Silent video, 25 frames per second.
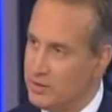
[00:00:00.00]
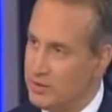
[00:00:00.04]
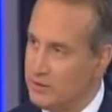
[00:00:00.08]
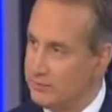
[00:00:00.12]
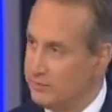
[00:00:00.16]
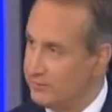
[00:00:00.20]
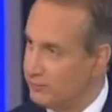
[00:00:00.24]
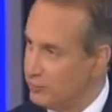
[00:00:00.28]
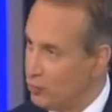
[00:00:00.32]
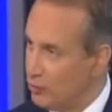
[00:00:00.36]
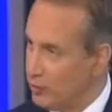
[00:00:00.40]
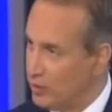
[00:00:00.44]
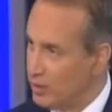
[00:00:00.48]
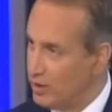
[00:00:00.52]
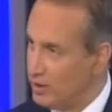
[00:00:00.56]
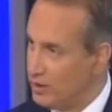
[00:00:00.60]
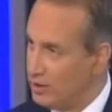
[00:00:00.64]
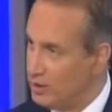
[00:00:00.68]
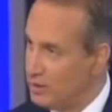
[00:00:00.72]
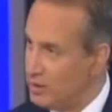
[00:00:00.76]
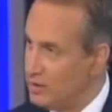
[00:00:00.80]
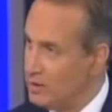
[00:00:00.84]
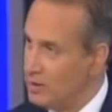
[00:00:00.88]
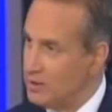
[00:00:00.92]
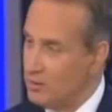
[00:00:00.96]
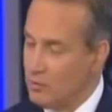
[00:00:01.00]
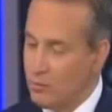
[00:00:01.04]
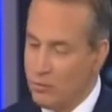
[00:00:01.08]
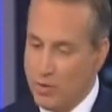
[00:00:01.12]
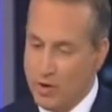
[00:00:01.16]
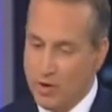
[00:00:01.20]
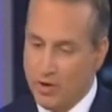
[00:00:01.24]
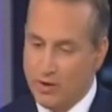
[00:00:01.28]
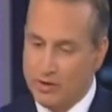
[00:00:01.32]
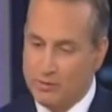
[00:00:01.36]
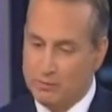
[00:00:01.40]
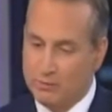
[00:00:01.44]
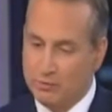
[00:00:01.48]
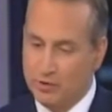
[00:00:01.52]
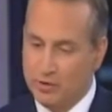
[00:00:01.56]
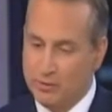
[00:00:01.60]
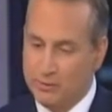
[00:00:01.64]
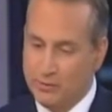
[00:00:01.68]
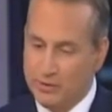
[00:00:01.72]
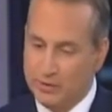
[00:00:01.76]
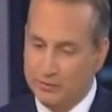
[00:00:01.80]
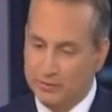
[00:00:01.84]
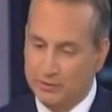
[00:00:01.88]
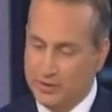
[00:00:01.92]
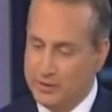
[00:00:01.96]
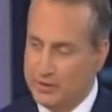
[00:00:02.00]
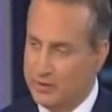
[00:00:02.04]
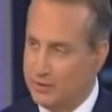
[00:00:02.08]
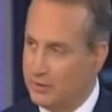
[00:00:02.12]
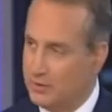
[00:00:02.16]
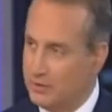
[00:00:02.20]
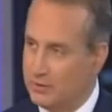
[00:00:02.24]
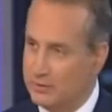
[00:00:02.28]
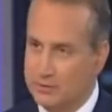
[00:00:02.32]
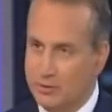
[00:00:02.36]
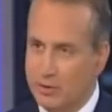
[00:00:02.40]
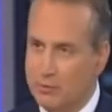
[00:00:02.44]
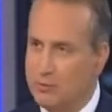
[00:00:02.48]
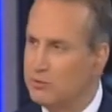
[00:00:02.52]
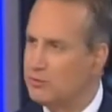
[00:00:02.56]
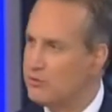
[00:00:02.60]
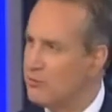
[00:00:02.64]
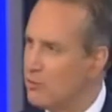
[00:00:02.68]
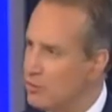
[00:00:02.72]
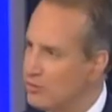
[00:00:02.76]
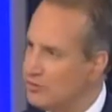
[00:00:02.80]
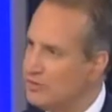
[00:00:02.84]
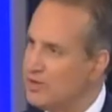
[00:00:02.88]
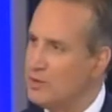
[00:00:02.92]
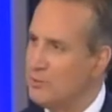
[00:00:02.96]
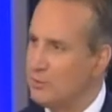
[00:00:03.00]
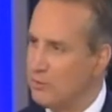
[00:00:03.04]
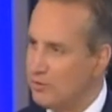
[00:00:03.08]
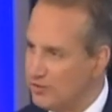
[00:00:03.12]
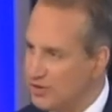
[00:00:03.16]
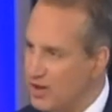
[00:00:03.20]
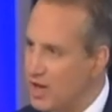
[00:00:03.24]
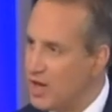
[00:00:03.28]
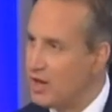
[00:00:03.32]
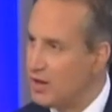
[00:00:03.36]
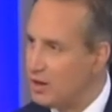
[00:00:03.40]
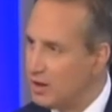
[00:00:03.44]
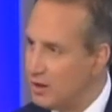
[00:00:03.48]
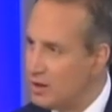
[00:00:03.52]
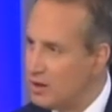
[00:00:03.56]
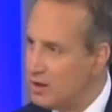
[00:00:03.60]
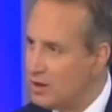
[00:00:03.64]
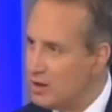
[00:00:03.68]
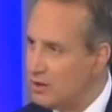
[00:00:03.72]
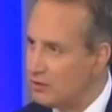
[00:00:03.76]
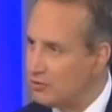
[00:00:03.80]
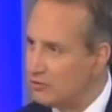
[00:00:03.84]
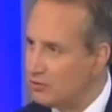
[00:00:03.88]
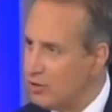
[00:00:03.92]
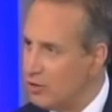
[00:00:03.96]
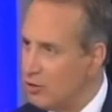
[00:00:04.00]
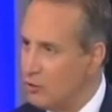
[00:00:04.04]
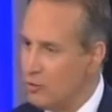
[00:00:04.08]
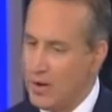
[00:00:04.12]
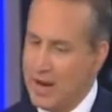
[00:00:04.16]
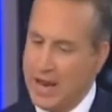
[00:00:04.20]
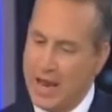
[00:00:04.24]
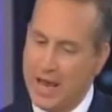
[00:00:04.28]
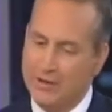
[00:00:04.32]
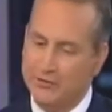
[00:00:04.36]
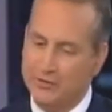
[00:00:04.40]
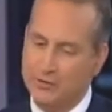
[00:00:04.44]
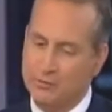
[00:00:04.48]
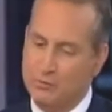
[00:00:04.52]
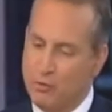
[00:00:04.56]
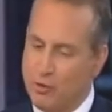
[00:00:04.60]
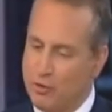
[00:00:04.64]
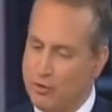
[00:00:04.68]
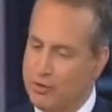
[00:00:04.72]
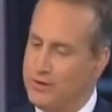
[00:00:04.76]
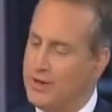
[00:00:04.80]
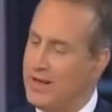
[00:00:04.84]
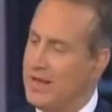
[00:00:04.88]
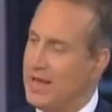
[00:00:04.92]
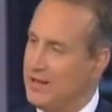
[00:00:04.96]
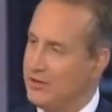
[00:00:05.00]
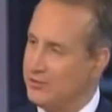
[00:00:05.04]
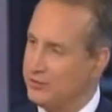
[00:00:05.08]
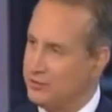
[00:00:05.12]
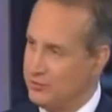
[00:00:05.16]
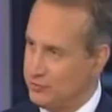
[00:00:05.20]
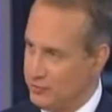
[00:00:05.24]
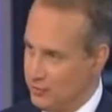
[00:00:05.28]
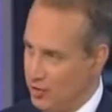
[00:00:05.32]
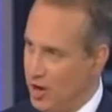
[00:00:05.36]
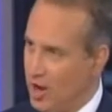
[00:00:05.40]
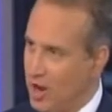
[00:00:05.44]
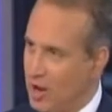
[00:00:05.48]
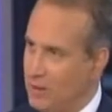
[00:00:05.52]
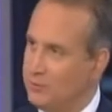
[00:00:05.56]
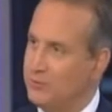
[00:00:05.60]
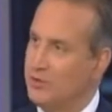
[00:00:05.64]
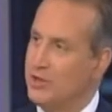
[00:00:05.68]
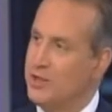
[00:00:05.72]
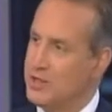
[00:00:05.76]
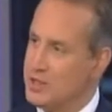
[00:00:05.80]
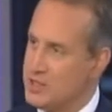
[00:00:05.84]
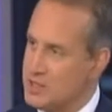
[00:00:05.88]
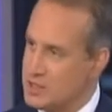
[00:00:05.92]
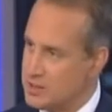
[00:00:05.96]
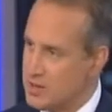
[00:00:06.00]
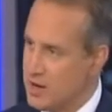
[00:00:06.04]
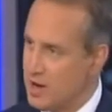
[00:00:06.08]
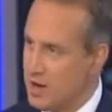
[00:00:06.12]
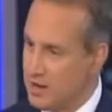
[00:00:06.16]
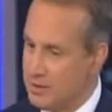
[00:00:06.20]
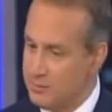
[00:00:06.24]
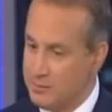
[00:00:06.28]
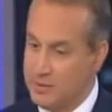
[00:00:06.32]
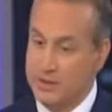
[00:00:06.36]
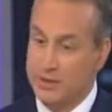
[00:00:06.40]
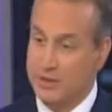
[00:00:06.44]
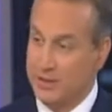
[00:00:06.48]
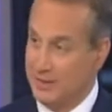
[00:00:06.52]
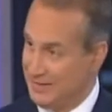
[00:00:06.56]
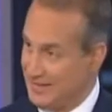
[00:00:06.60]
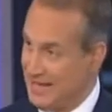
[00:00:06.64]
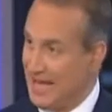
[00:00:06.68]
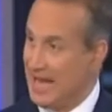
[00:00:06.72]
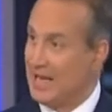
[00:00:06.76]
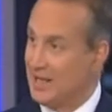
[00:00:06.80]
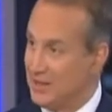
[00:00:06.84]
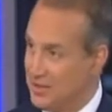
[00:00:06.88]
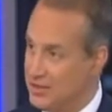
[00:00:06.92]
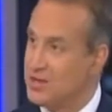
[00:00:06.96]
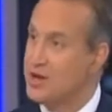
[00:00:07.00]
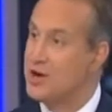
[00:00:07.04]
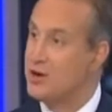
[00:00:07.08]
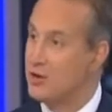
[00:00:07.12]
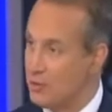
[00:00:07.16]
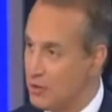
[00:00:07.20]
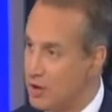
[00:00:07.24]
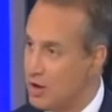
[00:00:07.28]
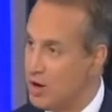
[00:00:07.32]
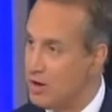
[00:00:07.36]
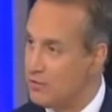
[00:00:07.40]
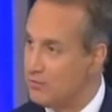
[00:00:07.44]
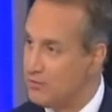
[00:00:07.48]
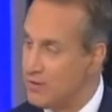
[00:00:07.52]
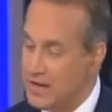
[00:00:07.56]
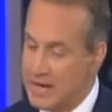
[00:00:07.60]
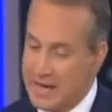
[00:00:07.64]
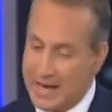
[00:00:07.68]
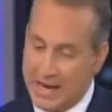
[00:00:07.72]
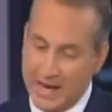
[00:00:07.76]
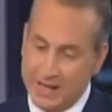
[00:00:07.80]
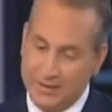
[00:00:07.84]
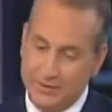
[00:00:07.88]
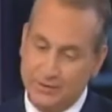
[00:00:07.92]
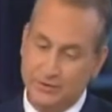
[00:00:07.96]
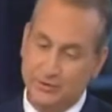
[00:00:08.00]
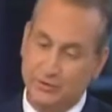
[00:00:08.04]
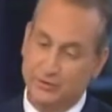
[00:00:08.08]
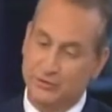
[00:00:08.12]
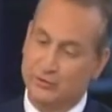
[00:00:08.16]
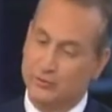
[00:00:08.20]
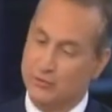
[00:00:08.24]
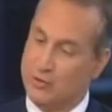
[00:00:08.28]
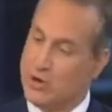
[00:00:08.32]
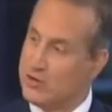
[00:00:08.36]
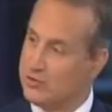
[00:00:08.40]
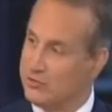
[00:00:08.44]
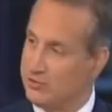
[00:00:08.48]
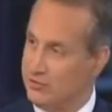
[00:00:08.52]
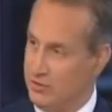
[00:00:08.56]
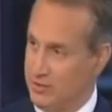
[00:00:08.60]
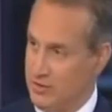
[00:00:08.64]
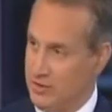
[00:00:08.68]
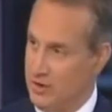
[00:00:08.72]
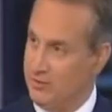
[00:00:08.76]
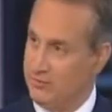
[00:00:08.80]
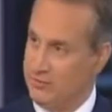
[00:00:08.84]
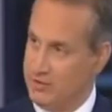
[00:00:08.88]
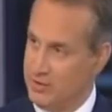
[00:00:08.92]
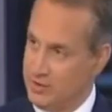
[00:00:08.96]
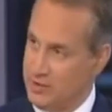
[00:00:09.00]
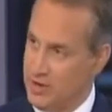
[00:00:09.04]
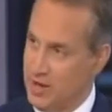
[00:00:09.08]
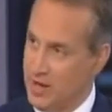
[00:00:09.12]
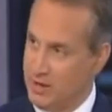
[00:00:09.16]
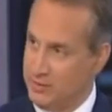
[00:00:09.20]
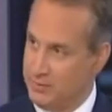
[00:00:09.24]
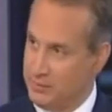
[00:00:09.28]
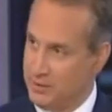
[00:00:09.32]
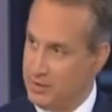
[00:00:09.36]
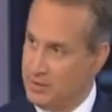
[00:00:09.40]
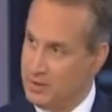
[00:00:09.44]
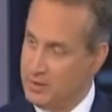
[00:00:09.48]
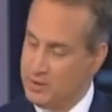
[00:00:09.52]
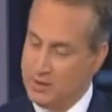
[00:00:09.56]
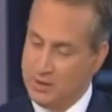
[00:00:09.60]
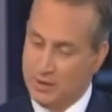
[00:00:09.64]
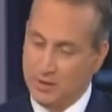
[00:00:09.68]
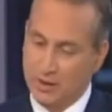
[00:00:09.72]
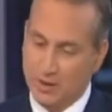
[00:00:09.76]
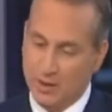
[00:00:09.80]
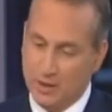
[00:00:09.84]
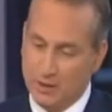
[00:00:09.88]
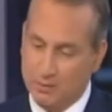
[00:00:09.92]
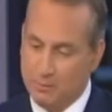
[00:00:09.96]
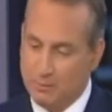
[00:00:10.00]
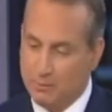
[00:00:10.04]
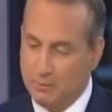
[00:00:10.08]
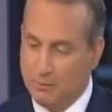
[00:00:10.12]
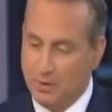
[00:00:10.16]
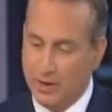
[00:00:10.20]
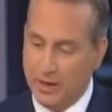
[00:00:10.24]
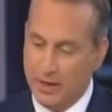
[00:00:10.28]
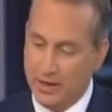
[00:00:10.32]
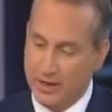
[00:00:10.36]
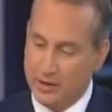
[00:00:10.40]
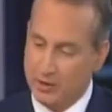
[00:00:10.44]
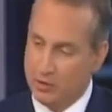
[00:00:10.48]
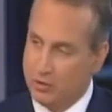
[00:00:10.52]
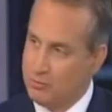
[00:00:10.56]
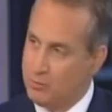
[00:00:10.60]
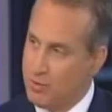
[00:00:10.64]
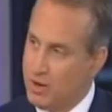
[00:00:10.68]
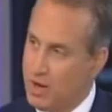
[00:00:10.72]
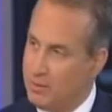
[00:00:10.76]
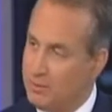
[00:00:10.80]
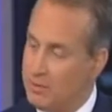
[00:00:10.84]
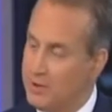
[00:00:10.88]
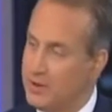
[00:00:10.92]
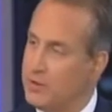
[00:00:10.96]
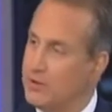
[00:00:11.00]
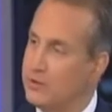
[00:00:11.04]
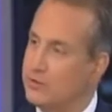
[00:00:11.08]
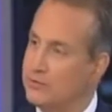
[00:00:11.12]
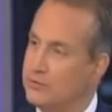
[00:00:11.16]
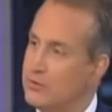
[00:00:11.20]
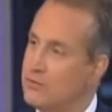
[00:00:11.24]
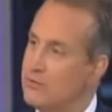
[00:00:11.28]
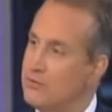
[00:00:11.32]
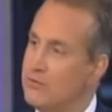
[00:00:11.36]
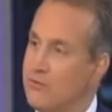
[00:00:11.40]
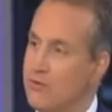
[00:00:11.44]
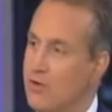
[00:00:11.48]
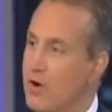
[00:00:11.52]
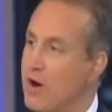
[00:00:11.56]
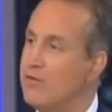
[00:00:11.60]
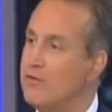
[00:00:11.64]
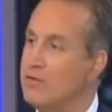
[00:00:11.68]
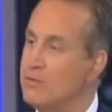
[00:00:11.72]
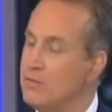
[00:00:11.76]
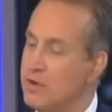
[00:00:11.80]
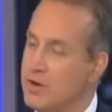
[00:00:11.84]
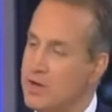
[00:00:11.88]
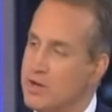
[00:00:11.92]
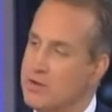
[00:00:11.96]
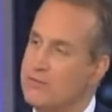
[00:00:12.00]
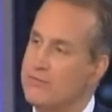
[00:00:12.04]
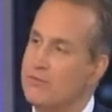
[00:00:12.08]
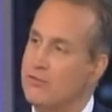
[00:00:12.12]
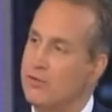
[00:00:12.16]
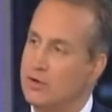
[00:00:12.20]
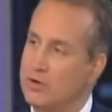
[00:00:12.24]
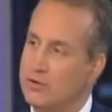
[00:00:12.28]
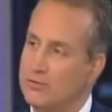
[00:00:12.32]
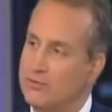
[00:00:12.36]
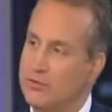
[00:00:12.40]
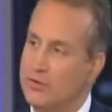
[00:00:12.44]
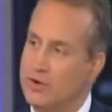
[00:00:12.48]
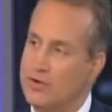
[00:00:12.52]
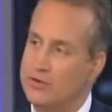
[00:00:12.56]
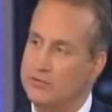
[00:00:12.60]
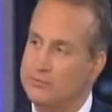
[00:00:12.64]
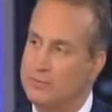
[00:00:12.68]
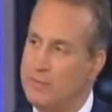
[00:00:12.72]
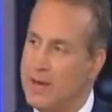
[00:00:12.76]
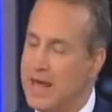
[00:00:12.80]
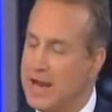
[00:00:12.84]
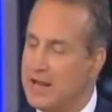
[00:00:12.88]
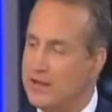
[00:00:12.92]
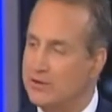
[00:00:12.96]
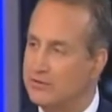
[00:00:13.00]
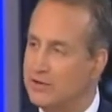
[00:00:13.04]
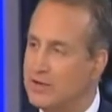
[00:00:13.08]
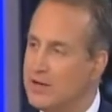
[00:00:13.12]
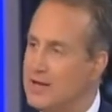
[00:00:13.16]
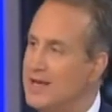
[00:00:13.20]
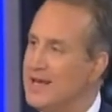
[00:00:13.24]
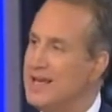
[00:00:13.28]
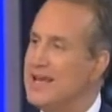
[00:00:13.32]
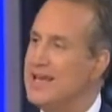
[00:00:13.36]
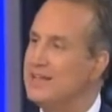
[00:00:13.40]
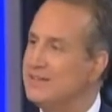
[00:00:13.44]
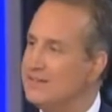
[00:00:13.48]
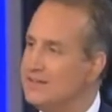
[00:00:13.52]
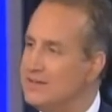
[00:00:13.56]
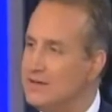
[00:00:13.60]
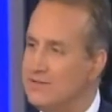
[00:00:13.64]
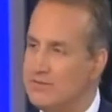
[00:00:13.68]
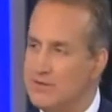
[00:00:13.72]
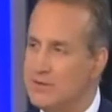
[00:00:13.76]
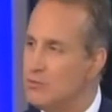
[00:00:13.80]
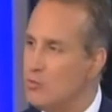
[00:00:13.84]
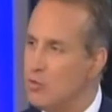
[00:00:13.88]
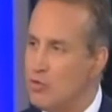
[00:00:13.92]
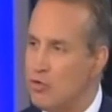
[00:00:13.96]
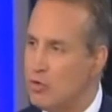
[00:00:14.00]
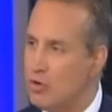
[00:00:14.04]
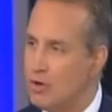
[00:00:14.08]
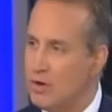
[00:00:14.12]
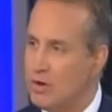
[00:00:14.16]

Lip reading: in Florida, where unemployment is at almost 14%. So as important as jobs, the economy, the lack thereof, and the destruction of the economy by Obama is for everybody, for Hispanics, it's even more